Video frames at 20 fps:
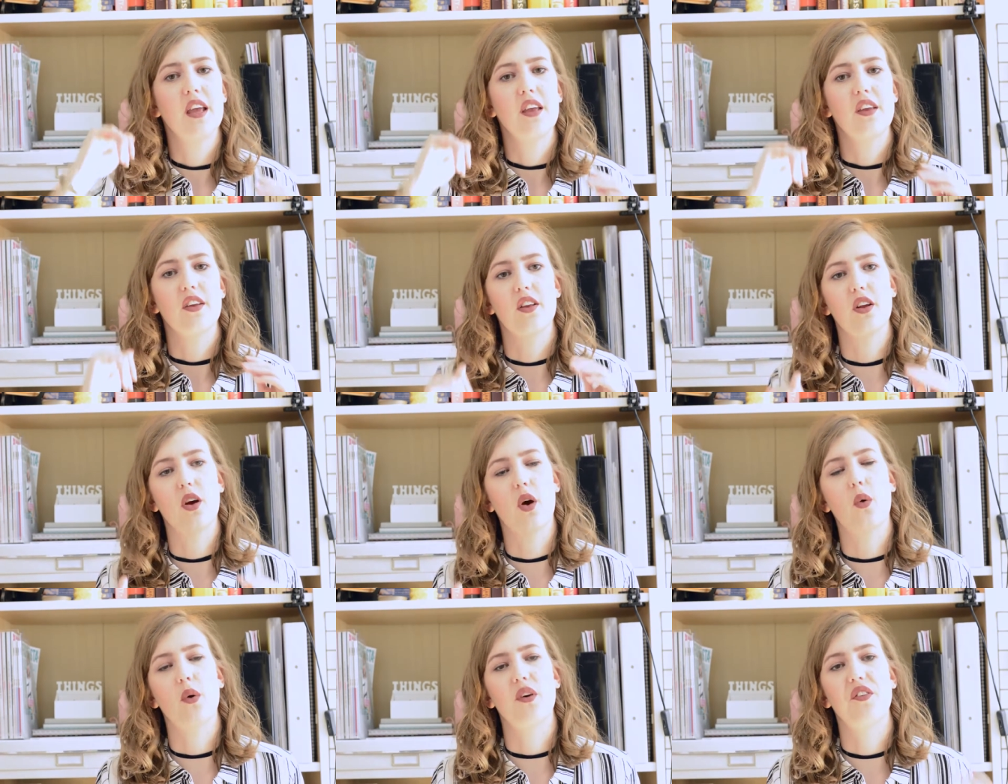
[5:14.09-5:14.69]
you
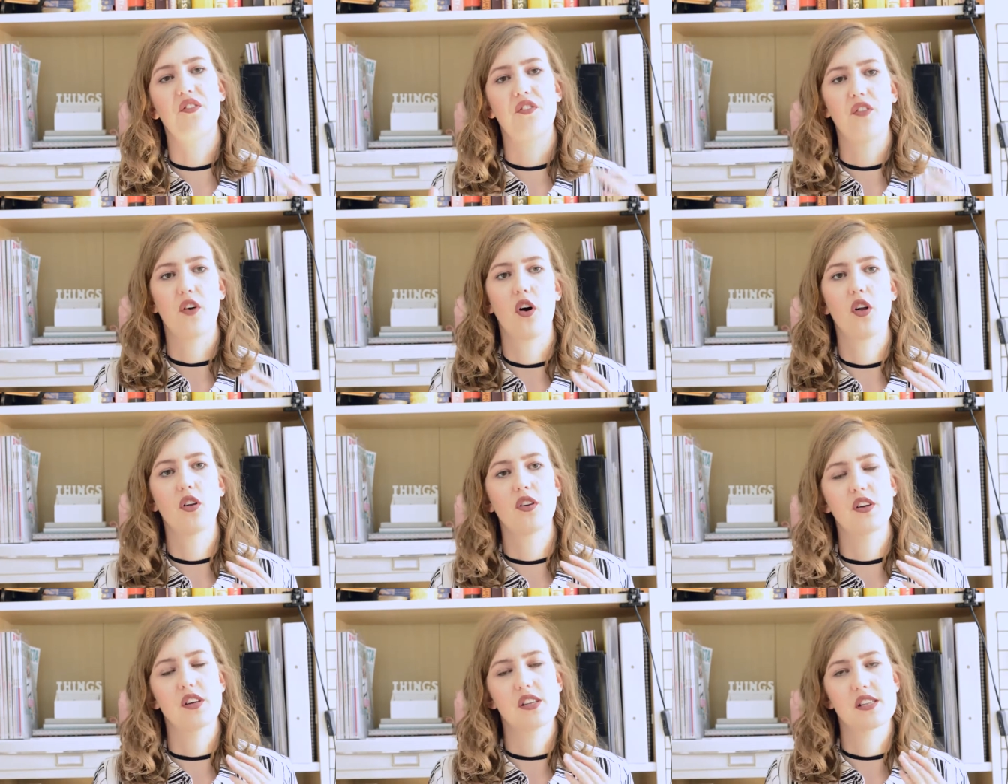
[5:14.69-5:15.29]
know, in
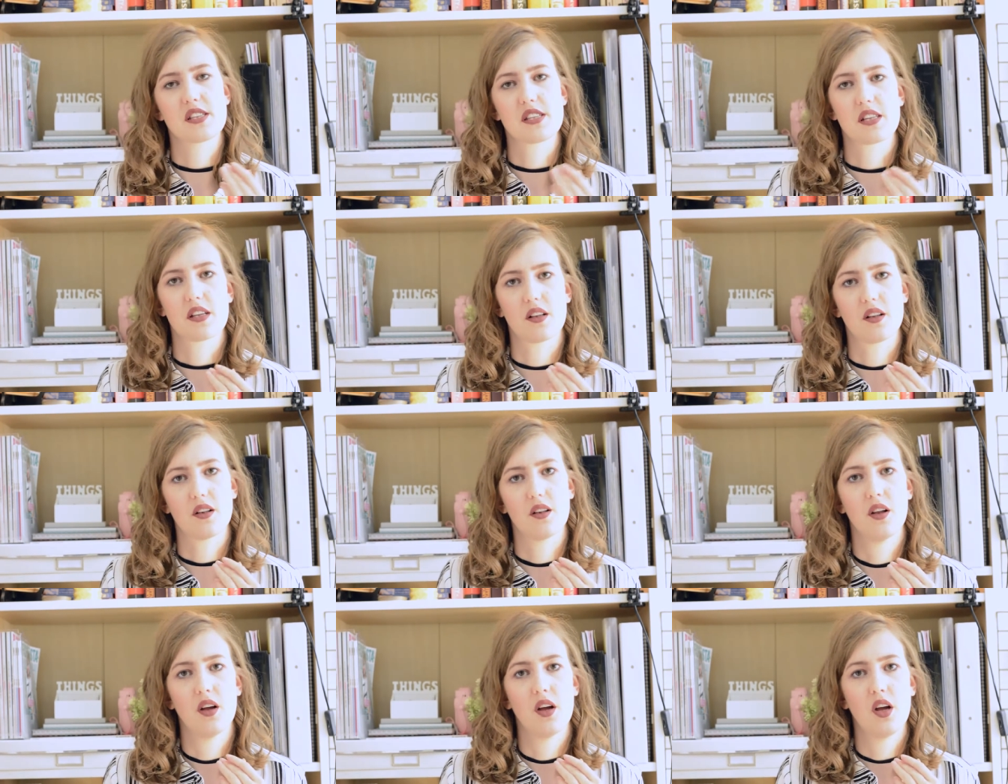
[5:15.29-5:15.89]
fall you can
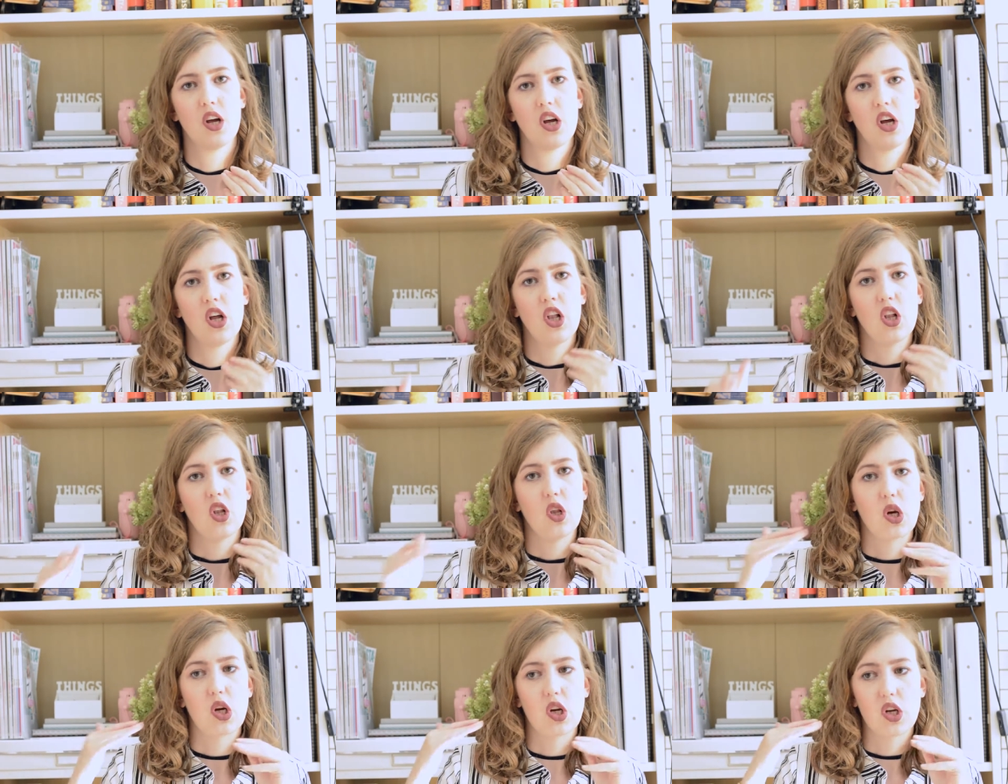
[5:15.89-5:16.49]
still
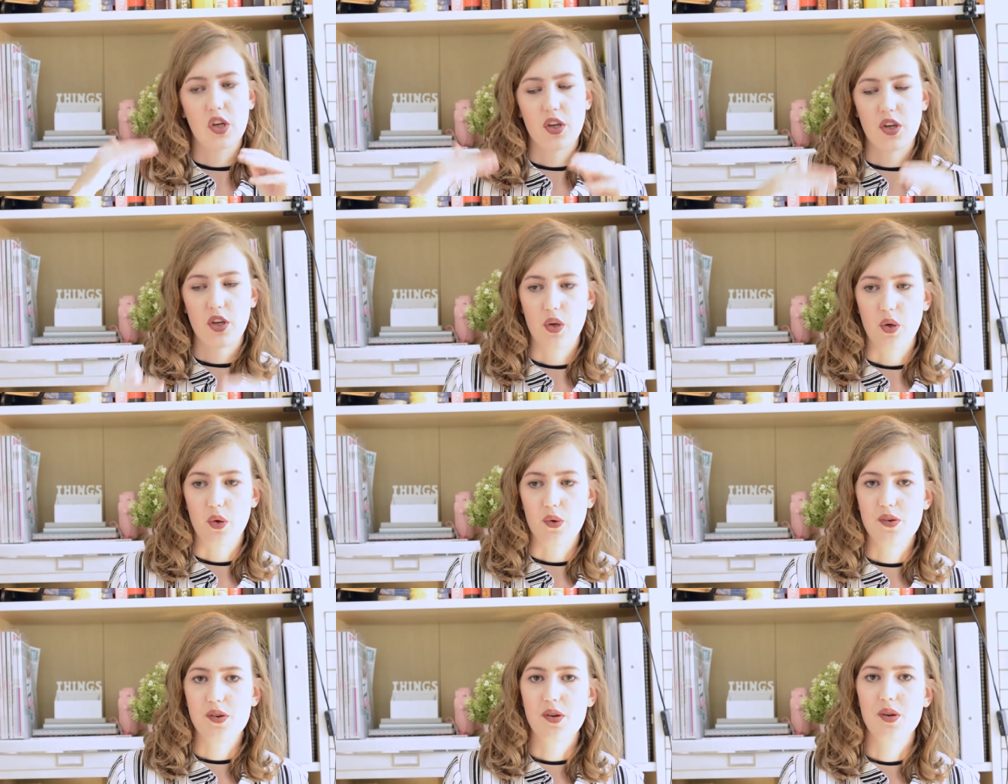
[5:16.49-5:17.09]
look
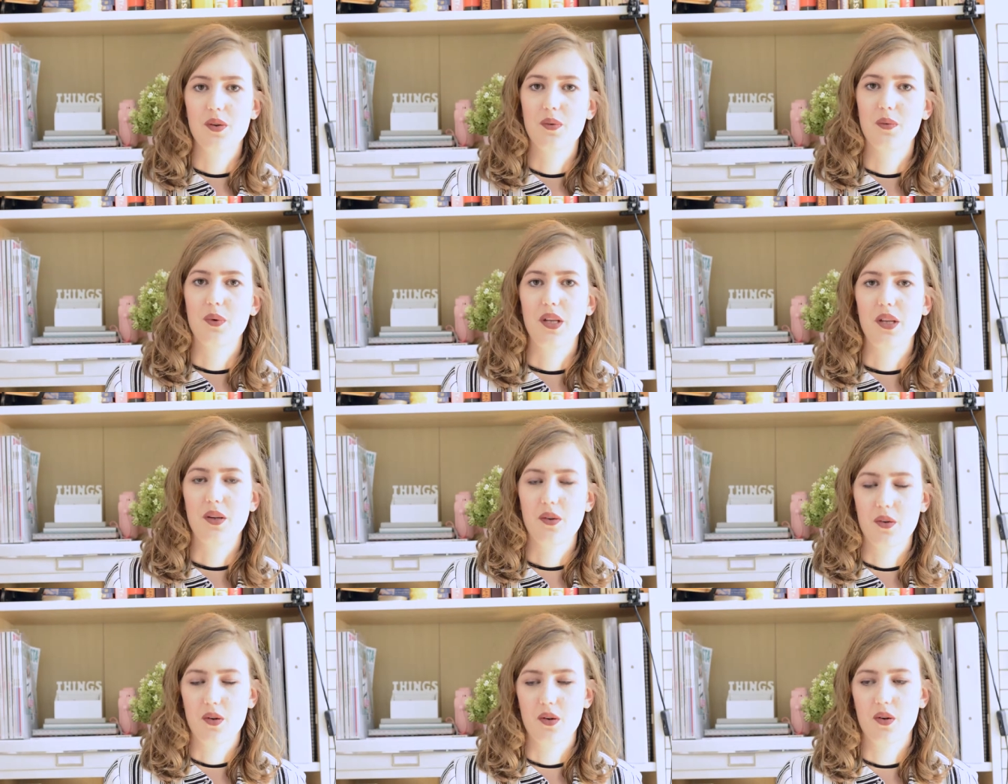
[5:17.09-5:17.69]
cute when
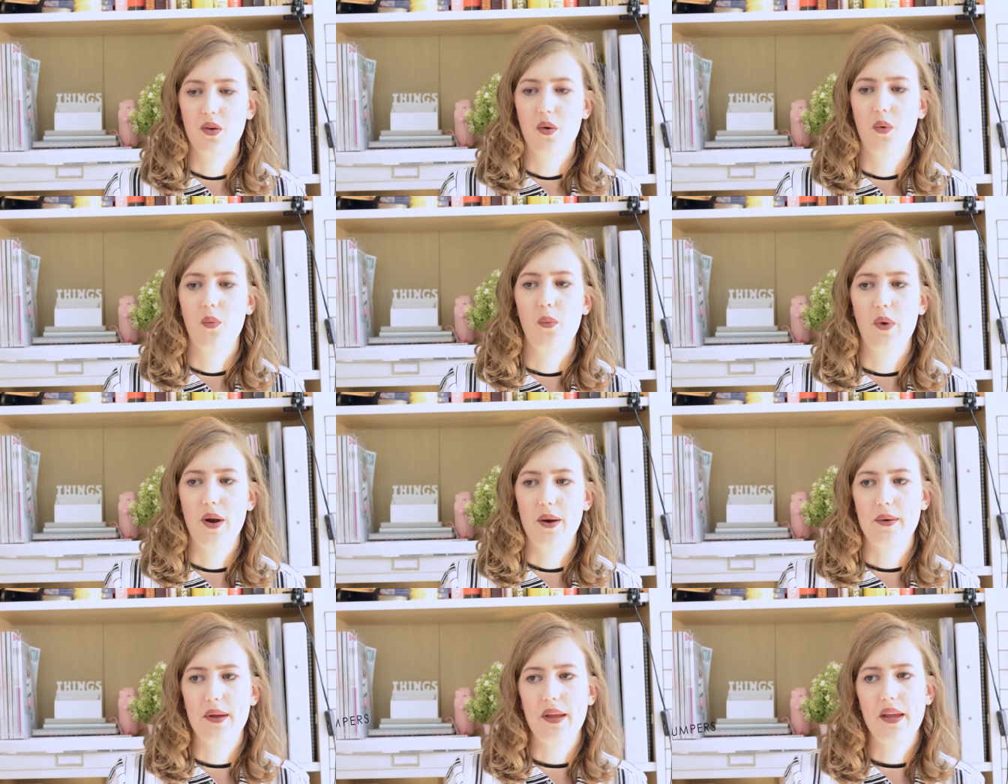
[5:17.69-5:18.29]
you're
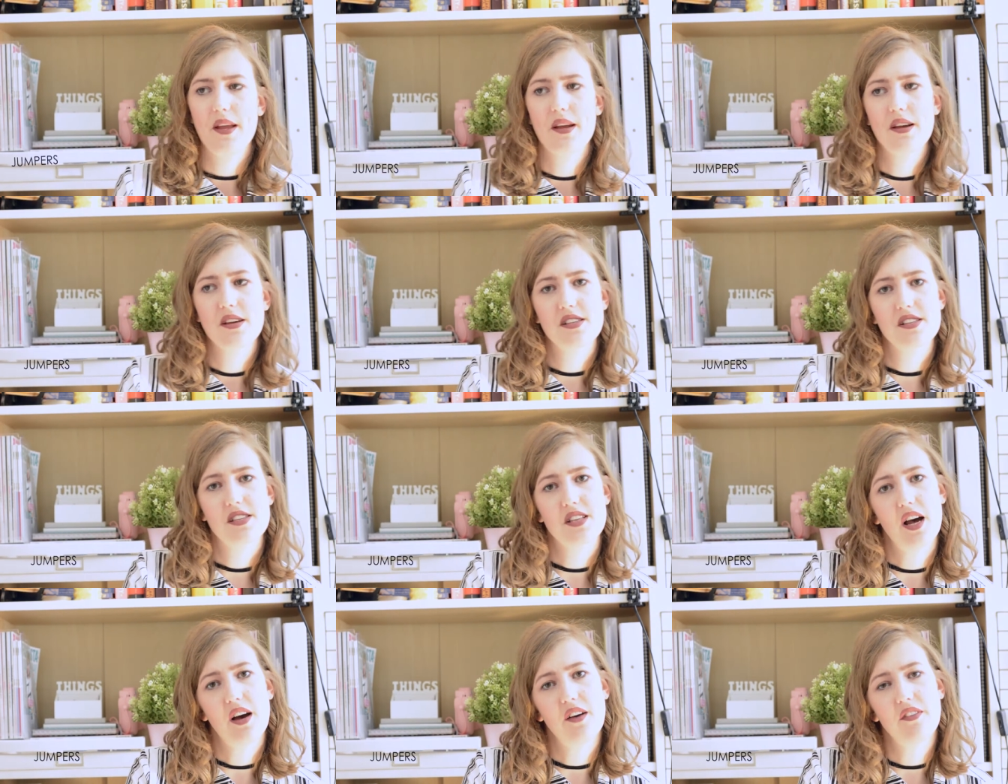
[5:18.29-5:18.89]
wearing
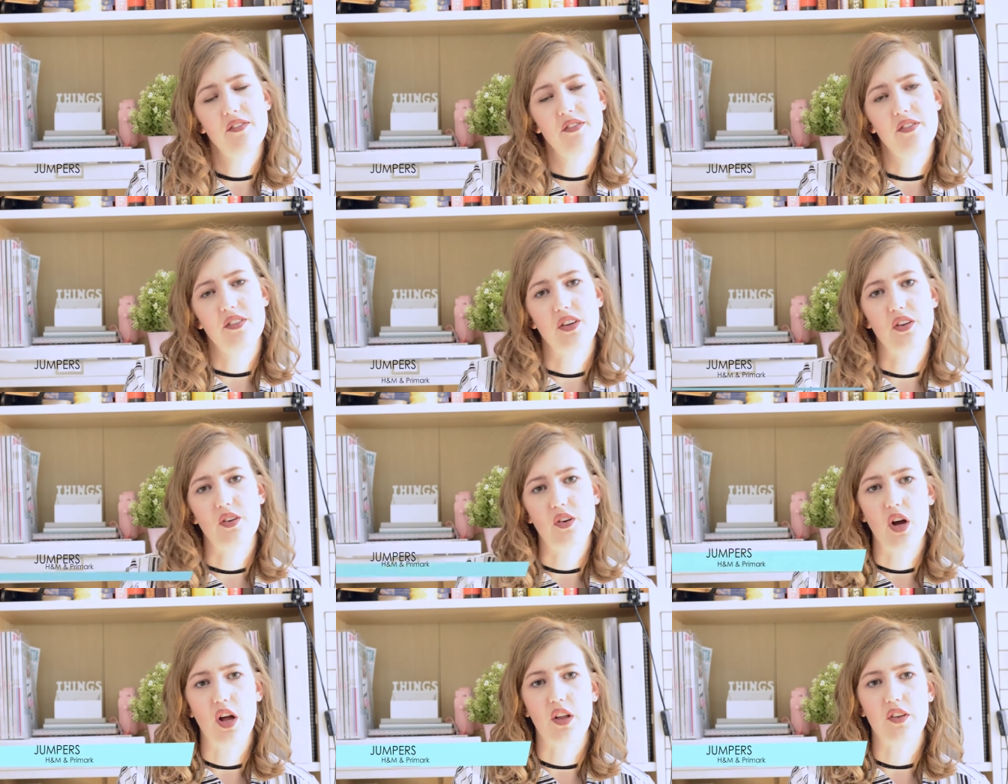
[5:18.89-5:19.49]
stuff.
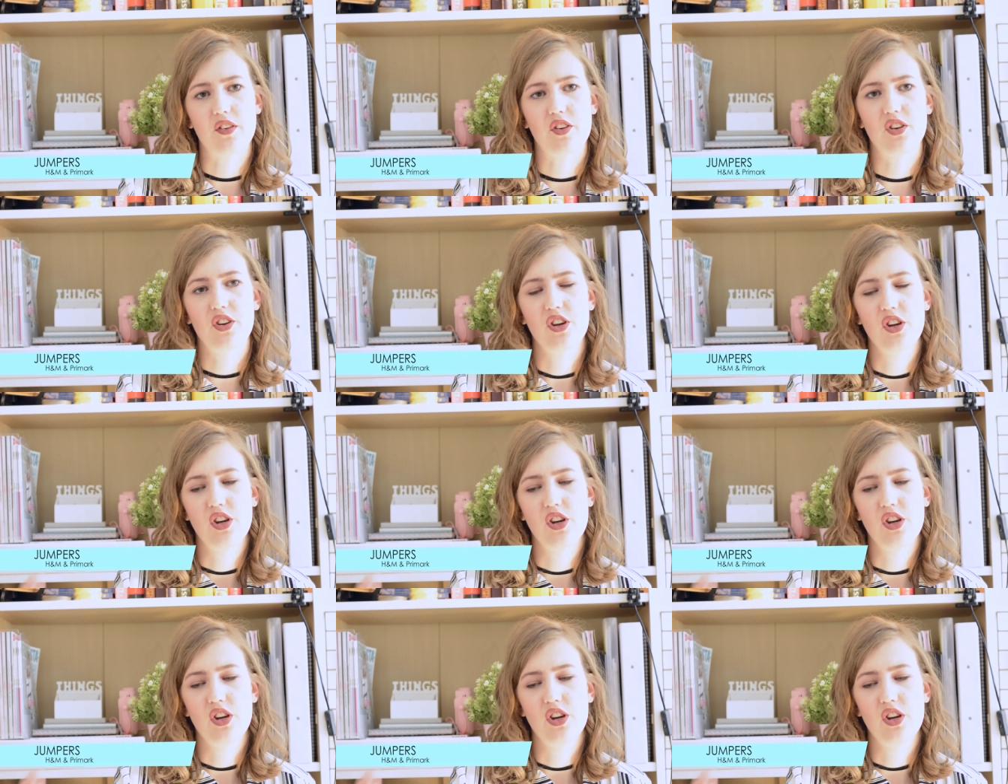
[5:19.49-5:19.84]
You're not